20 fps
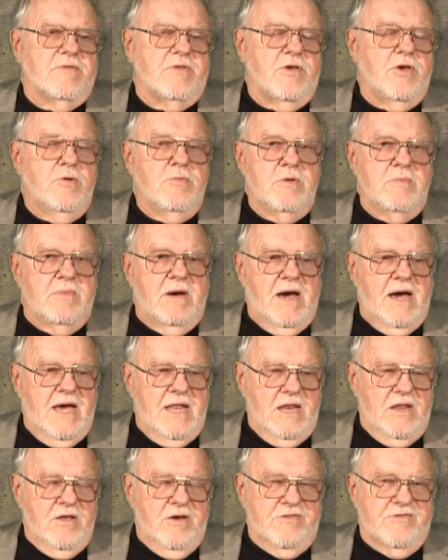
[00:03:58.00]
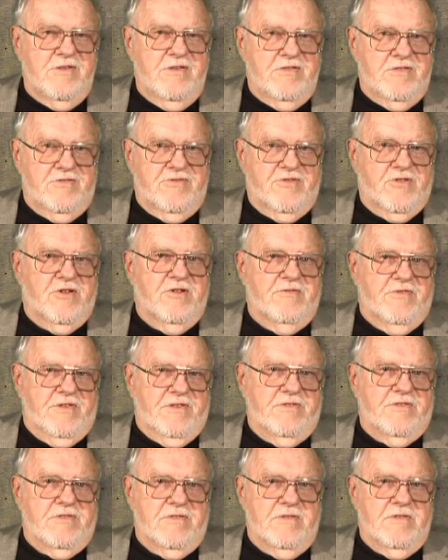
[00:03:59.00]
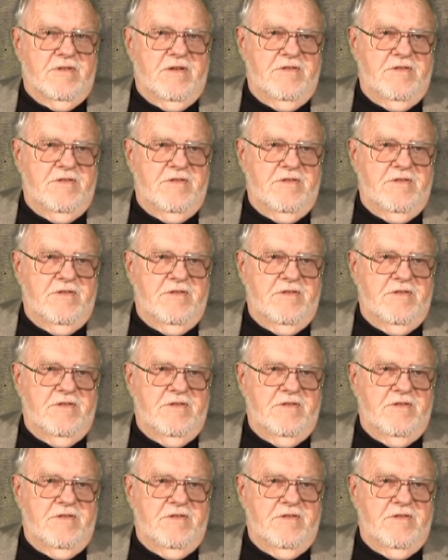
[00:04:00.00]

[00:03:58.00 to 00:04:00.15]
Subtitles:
the human mind looks at the surface.